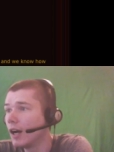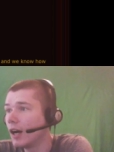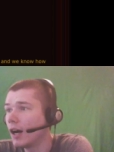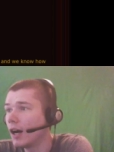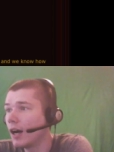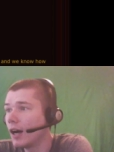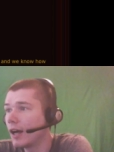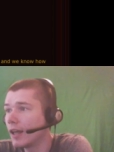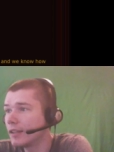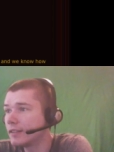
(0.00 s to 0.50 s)

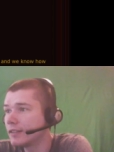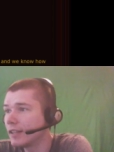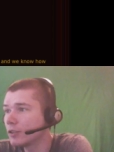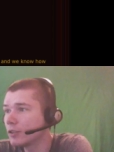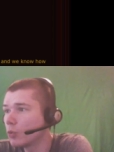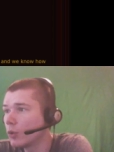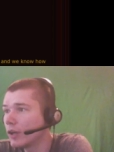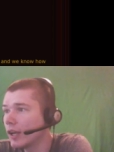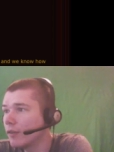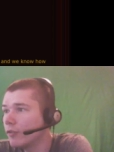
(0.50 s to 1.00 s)
Uh, it says,
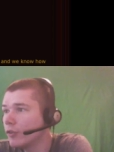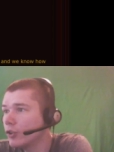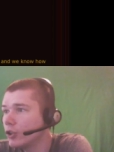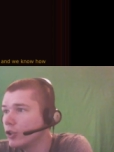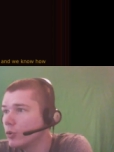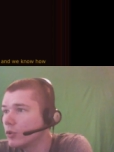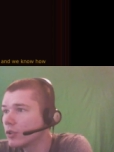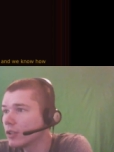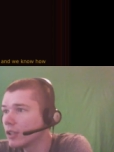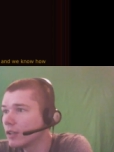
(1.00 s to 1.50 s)
whenever
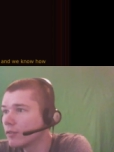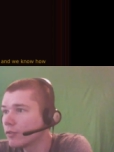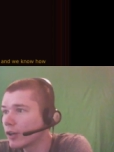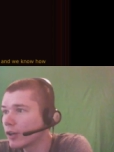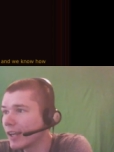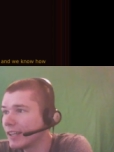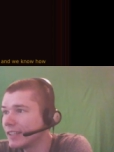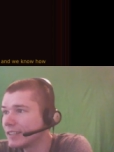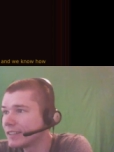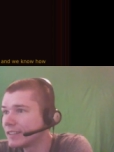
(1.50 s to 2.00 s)
you deliver
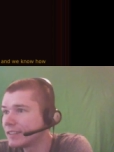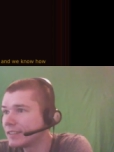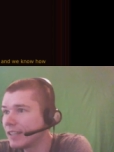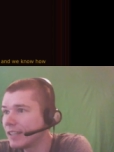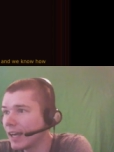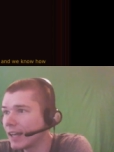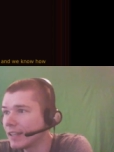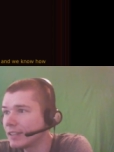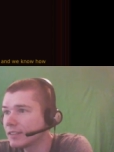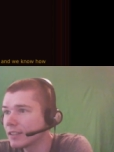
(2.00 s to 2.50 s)
a
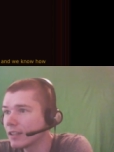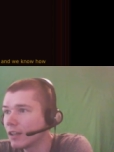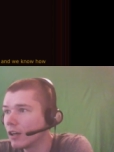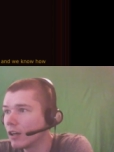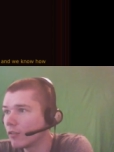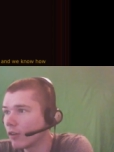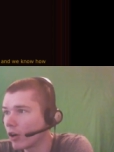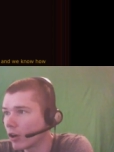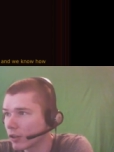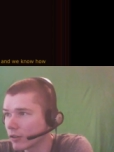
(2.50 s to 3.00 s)
set
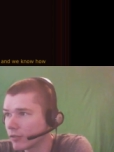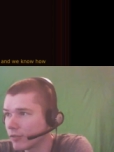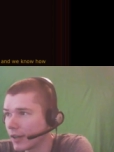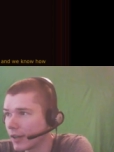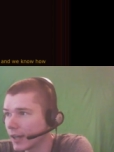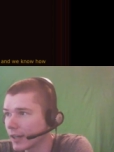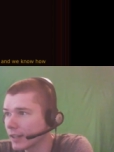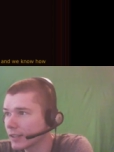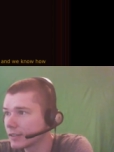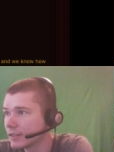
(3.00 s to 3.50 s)
of
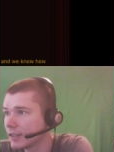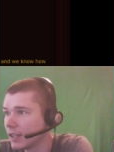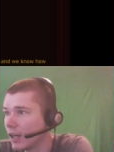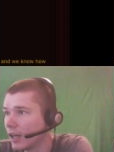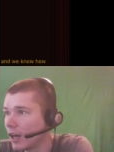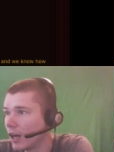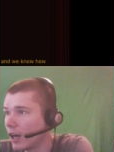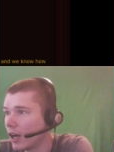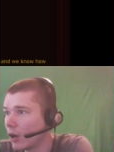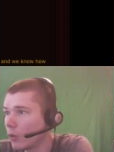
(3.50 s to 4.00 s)
artifacts,
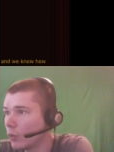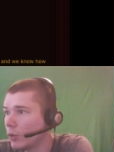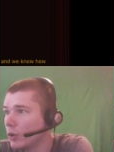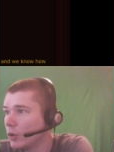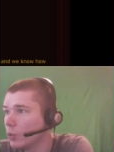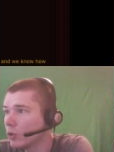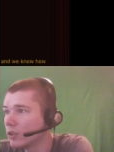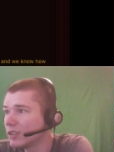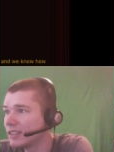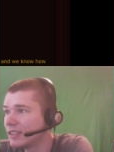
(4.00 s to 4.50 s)
uh, we
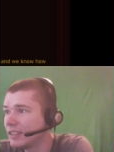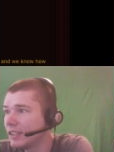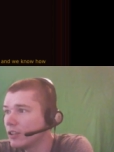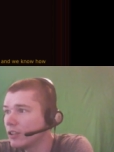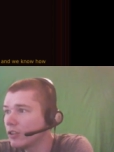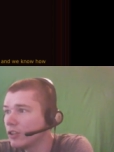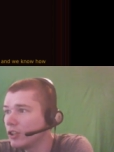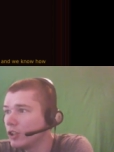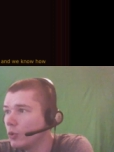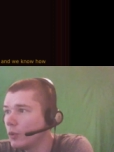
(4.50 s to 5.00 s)
will
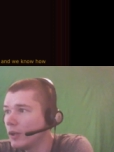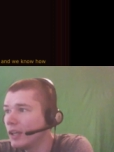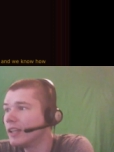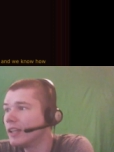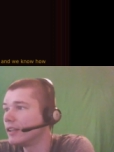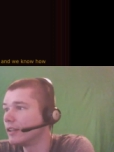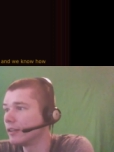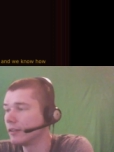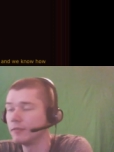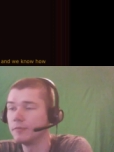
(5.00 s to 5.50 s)
deal you
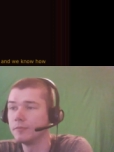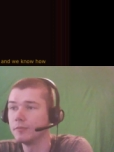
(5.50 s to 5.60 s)
in.